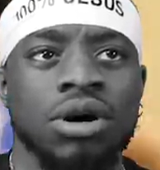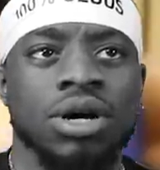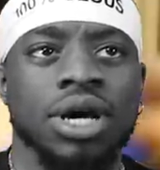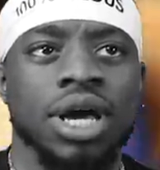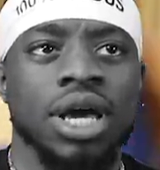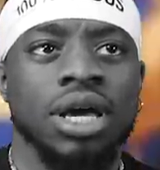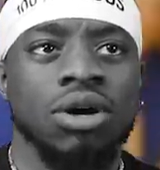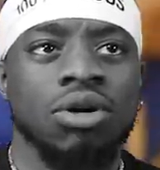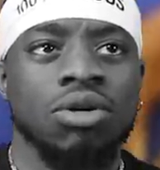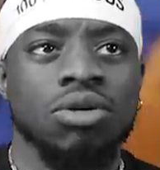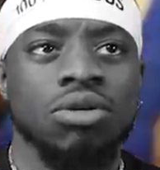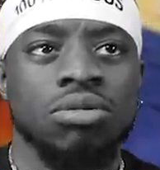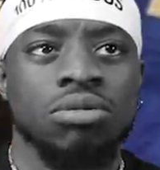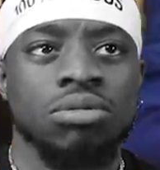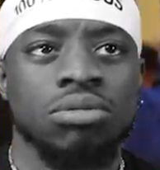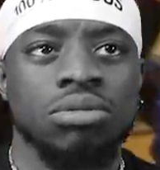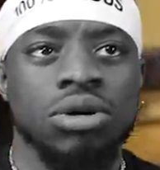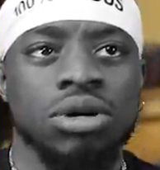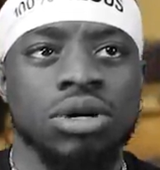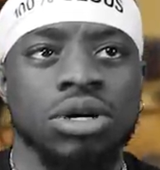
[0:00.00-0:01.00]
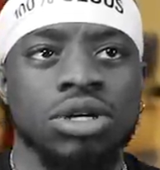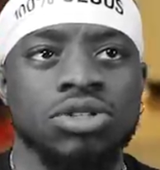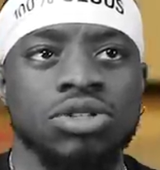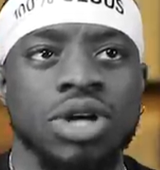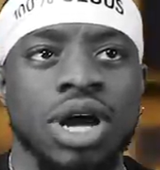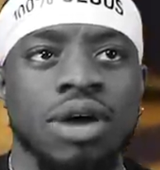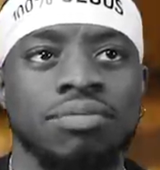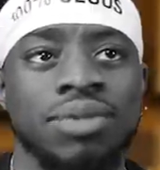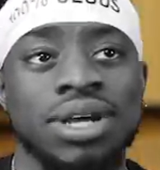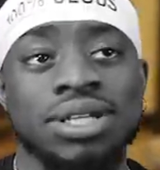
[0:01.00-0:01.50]
Okay, cool.
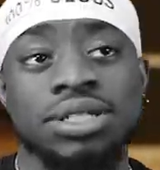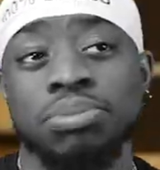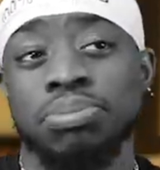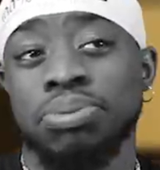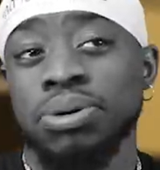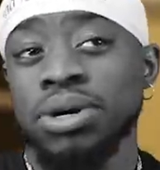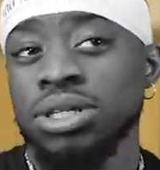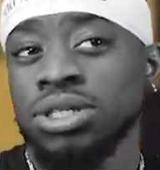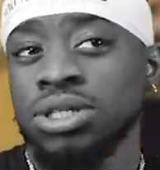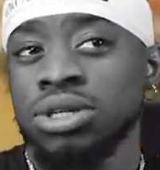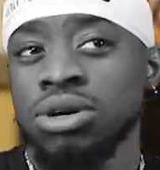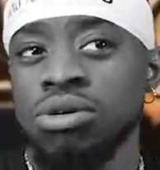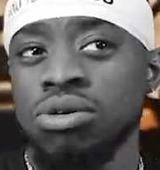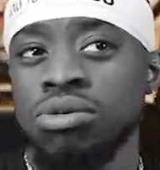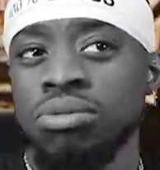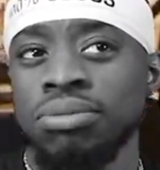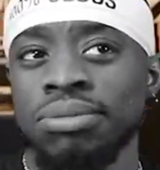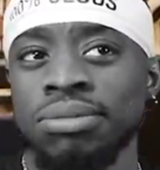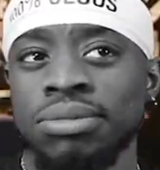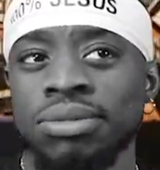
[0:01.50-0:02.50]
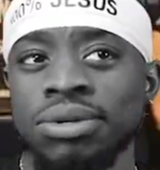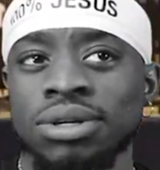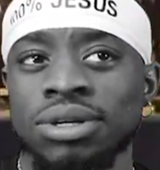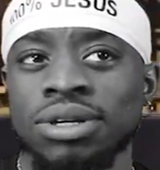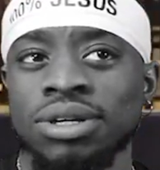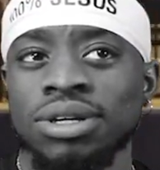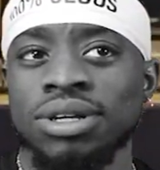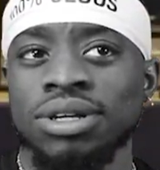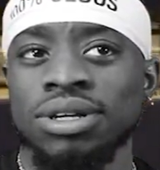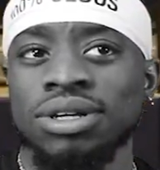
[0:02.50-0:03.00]
Drop, that's a push, cool.
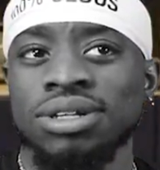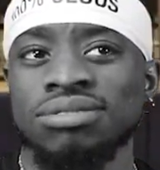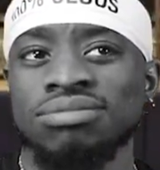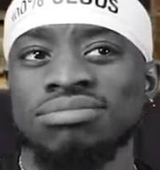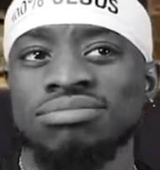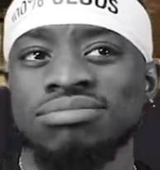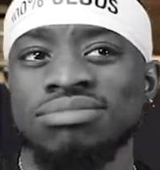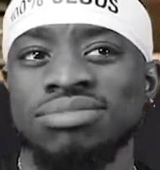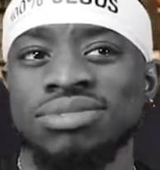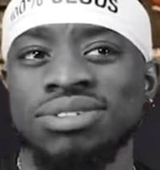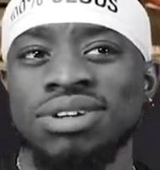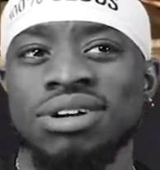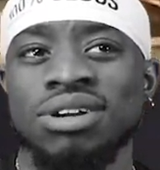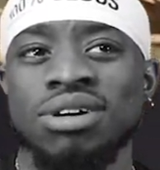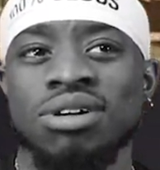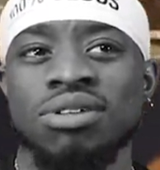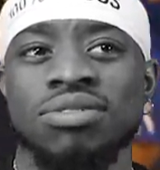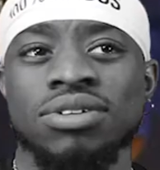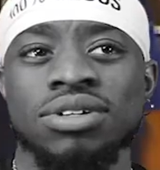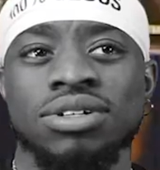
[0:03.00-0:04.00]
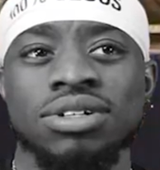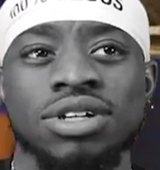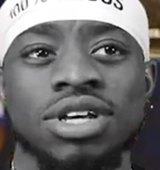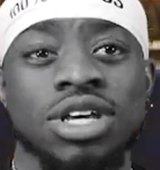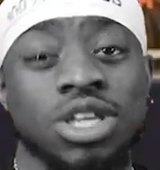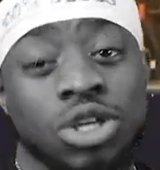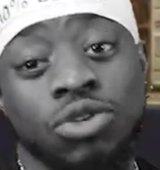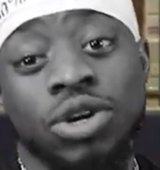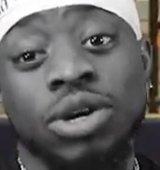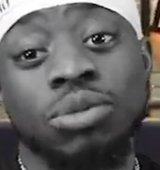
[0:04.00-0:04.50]
Turn over.
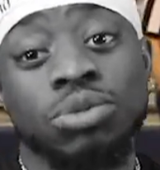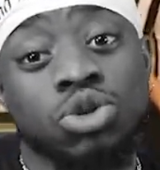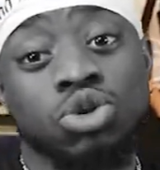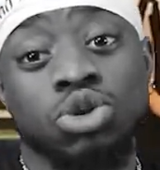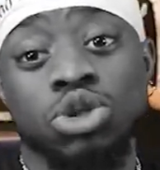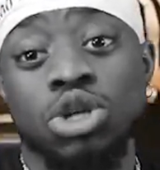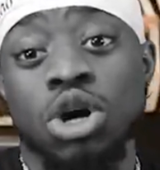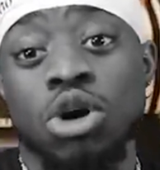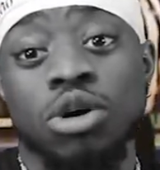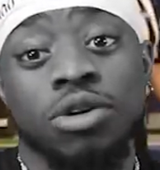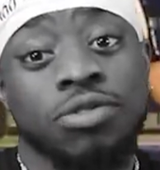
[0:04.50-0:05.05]
You read what you saw.